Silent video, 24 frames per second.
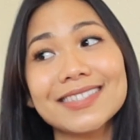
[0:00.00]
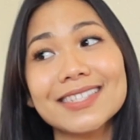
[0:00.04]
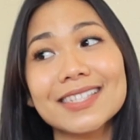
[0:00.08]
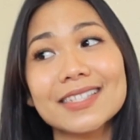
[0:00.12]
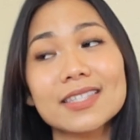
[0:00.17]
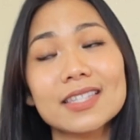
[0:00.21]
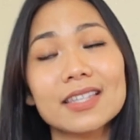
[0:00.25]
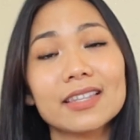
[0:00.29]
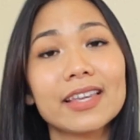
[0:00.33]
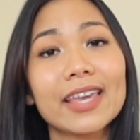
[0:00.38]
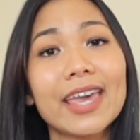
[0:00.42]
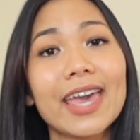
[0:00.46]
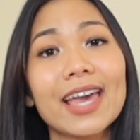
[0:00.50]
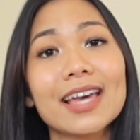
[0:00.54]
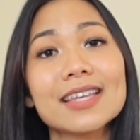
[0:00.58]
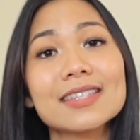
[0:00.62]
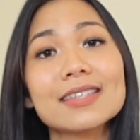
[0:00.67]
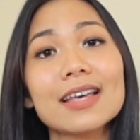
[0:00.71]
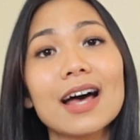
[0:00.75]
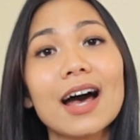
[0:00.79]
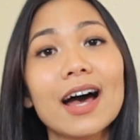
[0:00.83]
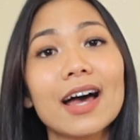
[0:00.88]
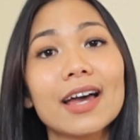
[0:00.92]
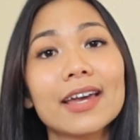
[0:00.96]
just in
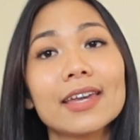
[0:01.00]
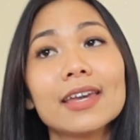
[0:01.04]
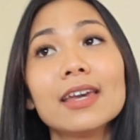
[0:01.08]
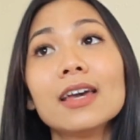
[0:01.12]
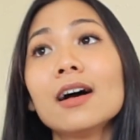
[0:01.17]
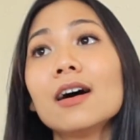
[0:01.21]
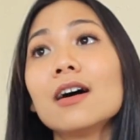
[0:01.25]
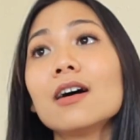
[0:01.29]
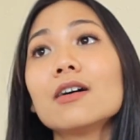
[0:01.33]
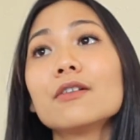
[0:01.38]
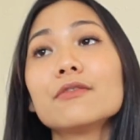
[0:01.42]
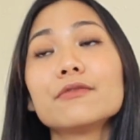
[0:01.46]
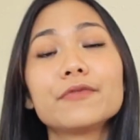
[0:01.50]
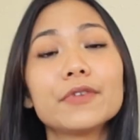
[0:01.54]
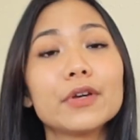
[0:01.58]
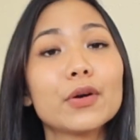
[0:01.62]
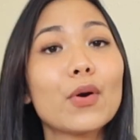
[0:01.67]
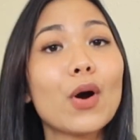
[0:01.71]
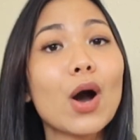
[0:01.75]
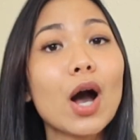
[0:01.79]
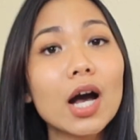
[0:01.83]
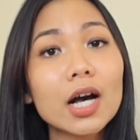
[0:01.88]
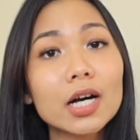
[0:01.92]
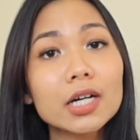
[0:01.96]
case I feel
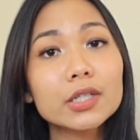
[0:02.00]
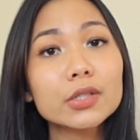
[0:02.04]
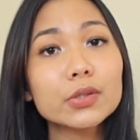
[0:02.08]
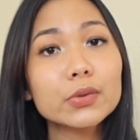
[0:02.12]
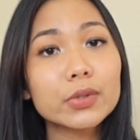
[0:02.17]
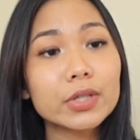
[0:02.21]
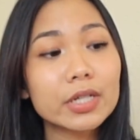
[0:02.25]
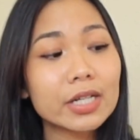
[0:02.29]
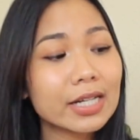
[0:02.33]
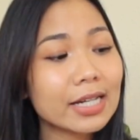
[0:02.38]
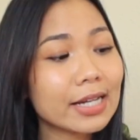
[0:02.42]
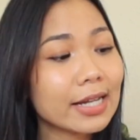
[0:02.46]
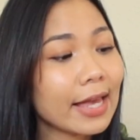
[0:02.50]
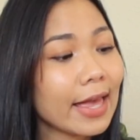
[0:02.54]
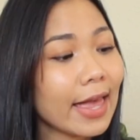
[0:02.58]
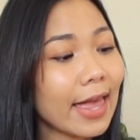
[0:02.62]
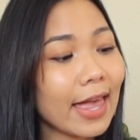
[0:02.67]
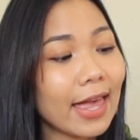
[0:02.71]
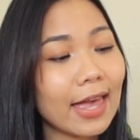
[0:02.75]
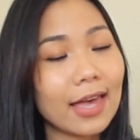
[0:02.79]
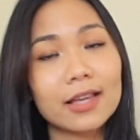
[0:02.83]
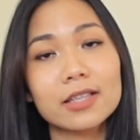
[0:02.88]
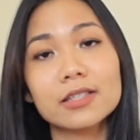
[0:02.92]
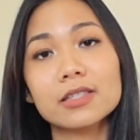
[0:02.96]
hungry,
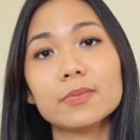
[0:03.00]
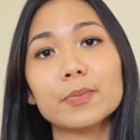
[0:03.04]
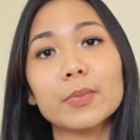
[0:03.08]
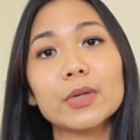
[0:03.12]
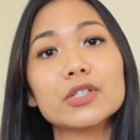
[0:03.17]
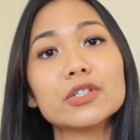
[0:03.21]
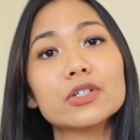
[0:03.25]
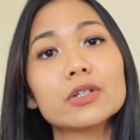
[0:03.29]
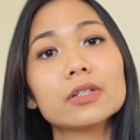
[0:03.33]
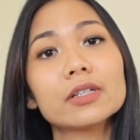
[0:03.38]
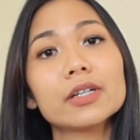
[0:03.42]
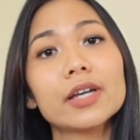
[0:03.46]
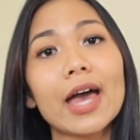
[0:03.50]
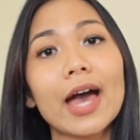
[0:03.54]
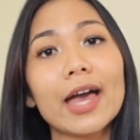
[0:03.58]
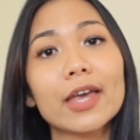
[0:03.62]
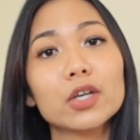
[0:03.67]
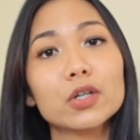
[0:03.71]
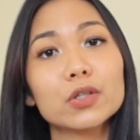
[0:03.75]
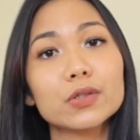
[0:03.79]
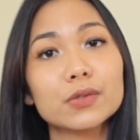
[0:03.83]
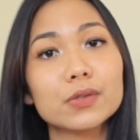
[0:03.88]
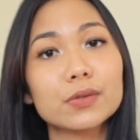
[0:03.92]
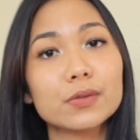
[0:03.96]
and especially I
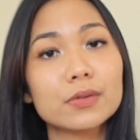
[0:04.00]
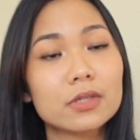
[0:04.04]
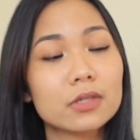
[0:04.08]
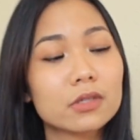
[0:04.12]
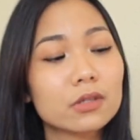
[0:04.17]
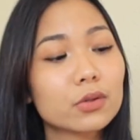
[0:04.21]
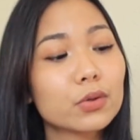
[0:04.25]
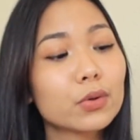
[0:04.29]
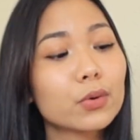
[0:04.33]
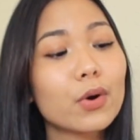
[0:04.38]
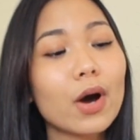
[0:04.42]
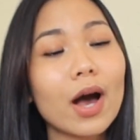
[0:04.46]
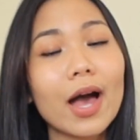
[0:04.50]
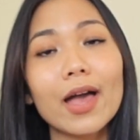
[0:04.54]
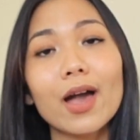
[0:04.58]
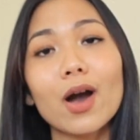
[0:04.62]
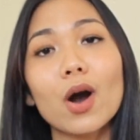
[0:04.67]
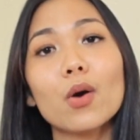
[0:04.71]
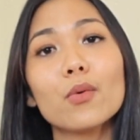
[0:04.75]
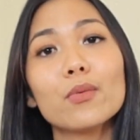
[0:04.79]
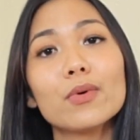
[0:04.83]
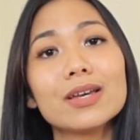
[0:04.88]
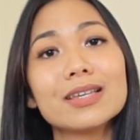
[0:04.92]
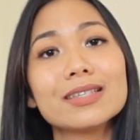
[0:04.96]
go to school, I
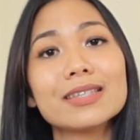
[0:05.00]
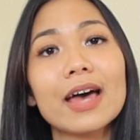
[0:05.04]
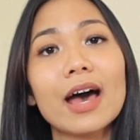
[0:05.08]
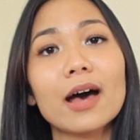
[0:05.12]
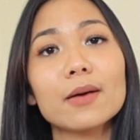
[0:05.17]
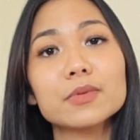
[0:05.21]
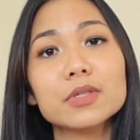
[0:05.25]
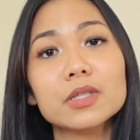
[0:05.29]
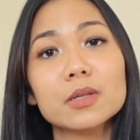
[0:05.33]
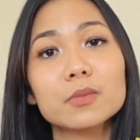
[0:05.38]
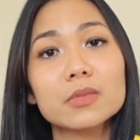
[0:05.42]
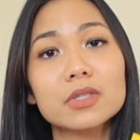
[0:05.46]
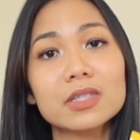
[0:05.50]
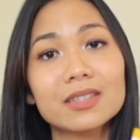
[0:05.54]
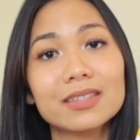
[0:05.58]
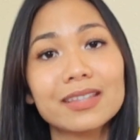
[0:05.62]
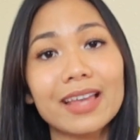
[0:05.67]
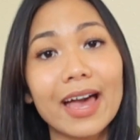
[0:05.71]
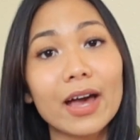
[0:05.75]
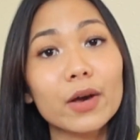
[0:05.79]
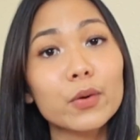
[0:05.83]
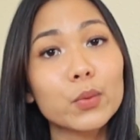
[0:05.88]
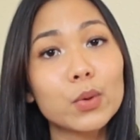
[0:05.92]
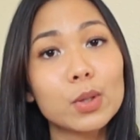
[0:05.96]
always have some
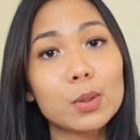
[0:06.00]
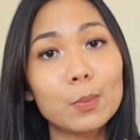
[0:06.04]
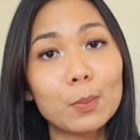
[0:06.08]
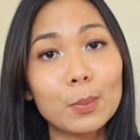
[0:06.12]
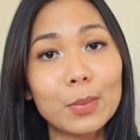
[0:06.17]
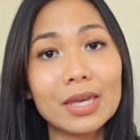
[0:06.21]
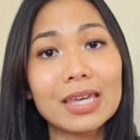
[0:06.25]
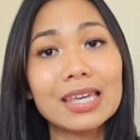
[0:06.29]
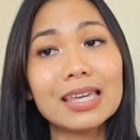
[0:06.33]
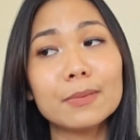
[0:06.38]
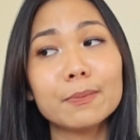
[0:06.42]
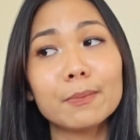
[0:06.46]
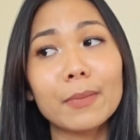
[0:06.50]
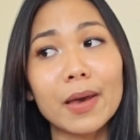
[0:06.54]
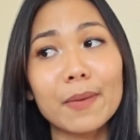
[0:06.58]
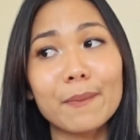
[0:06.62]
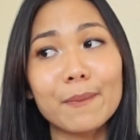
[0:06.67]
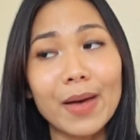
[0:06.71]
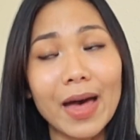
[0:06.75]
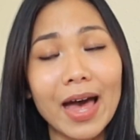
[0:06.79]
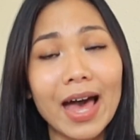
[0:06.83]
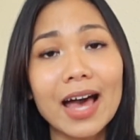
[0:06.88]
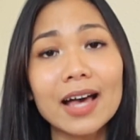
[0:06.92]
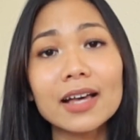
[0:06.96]
snack with me in my
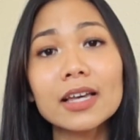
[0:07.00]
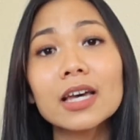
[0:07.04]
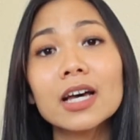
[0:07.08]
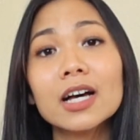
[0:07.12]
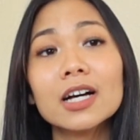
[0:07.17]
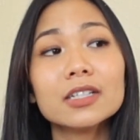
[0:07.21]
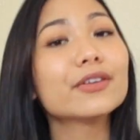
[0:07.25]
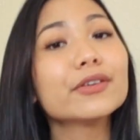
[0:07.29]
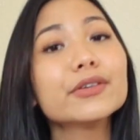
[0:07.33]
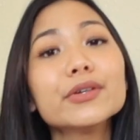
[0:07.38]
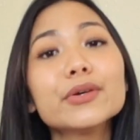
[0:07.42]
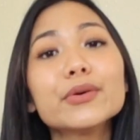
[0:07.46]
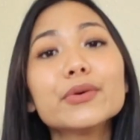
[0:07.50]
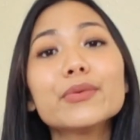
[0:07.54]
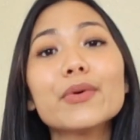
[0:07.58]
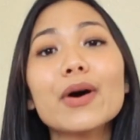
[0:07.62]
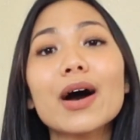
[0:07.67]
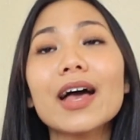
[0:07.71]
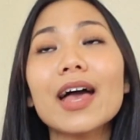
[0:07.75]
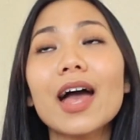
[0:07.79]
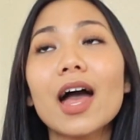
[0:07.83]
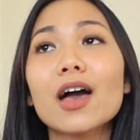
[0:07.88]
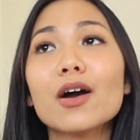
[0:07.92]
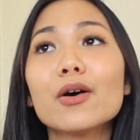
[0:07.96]
bag. I don't know
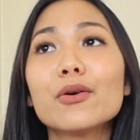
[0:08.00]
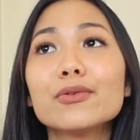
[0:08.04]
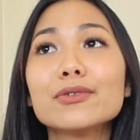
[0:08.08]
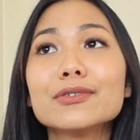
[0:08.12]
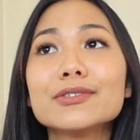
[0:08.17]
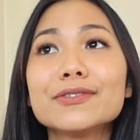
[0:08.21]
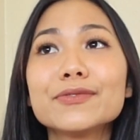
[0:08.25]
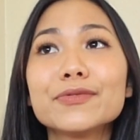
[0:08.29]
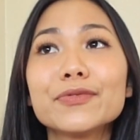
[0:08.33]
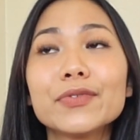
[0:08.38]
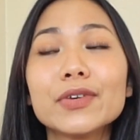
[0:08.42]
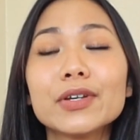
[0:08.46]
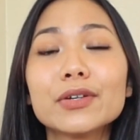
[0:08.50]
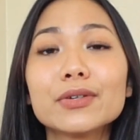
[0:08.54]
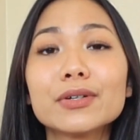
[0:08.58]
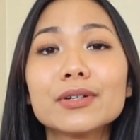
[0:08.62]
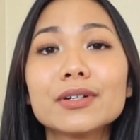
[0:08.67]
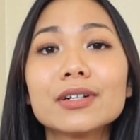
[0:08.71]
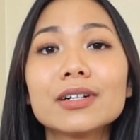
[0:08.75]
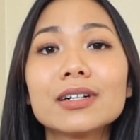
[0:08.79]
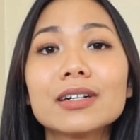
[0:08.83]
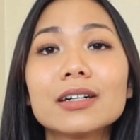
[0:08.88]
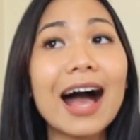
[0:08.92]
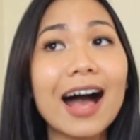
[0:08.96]
why I always
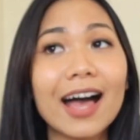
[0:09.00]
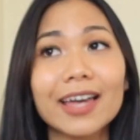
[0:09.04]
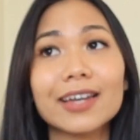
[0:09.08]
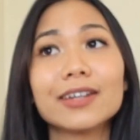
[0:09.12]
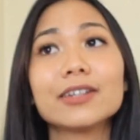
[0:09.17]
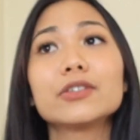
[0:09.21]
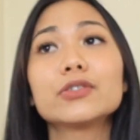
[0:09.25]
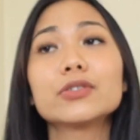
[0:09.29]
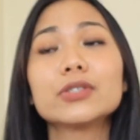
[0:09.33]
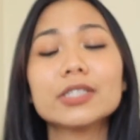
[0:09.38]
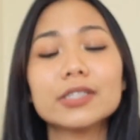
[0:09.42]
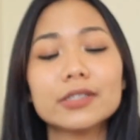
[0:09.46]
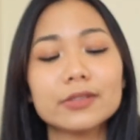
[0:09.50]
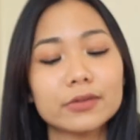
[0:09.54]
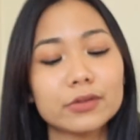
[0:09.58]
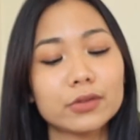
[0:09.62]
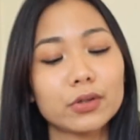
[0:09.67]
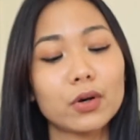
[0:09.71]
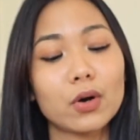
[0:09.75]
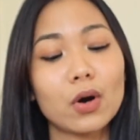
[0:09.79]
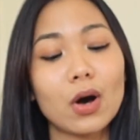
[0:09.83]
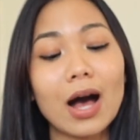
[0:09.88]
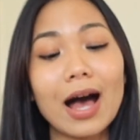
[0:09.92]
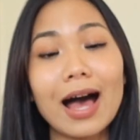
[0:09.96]
feel hungry,
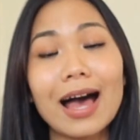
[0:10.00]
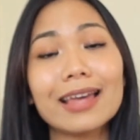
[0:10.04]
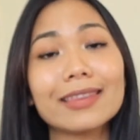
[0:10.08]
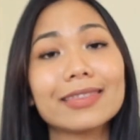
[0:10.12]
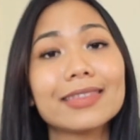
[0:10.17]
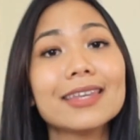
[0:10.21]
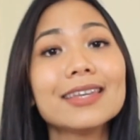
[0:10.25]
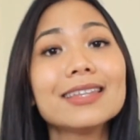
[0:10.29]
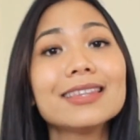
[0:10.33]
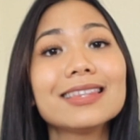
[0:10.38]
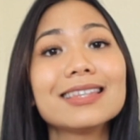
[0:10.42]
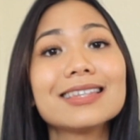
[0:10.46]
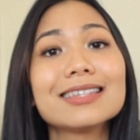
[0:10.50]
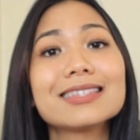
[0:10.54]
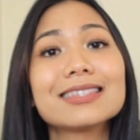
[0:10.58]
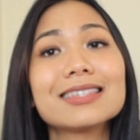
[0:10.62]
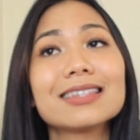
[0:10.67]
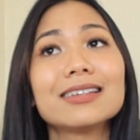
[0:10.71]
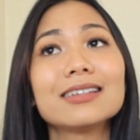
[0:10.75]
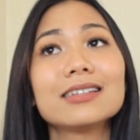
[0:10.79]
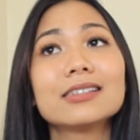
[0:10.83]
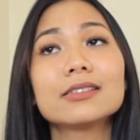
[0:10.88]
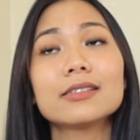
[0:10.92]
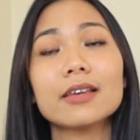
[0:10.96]
so I think
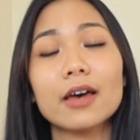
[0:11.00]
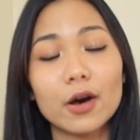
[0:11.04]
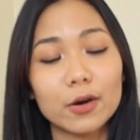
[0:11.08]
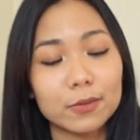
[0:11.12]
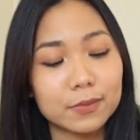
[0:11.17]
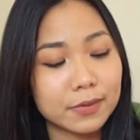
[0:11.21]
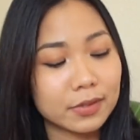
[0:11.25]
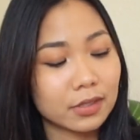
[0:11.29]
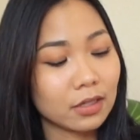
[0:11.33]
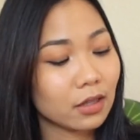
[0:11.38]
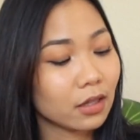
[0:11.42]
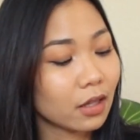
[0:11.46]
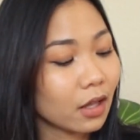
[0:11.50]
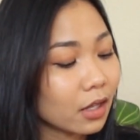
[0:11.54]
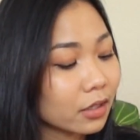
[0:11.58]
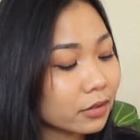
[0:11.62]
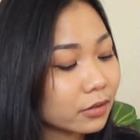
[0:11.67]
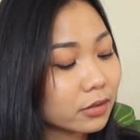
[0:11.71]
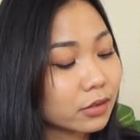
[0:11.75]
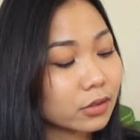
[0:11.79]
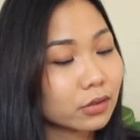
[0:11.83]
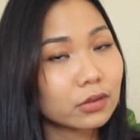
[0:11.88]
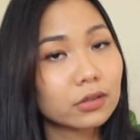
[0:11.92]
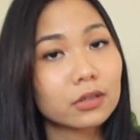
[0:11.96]
this helps a lot
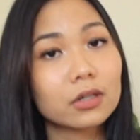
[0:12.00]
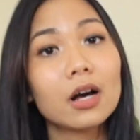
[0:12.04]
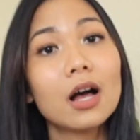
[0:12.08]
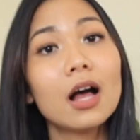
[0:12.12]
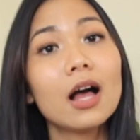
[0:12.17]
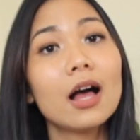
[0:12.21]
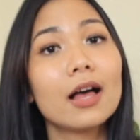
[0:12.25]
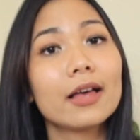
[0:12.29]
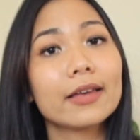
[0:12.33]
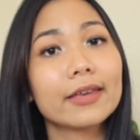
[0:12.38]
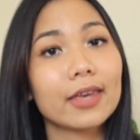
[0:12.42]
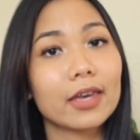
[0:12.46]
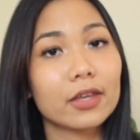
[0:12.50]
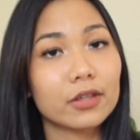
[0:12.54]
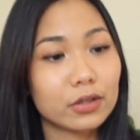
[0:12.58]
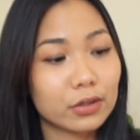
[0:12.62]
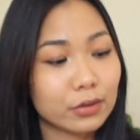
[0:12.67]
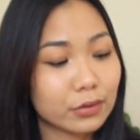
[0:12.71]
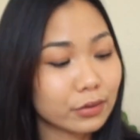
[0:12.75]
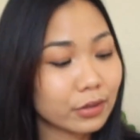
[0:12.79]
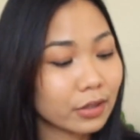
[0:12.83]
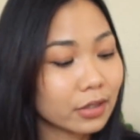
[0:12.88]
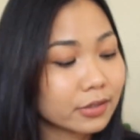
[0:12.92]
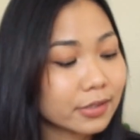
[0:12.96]
to get
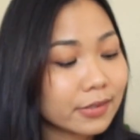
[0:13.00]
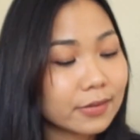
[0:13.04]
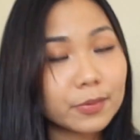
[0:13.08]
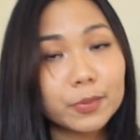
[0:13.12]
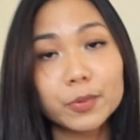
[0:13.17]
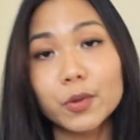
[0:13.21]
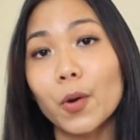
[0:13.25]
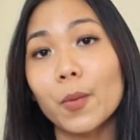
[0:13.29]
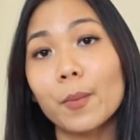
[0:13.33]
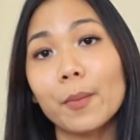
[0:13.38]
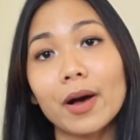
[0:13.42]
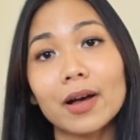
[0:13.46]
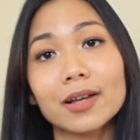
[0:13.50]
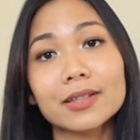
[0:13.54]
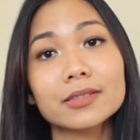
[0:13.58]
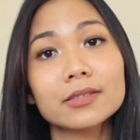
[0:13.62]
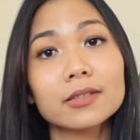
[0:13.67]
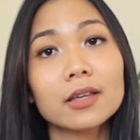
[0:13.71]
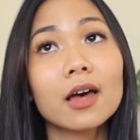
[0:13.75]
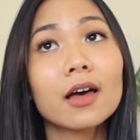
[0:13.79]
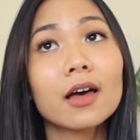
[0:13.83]
your stomach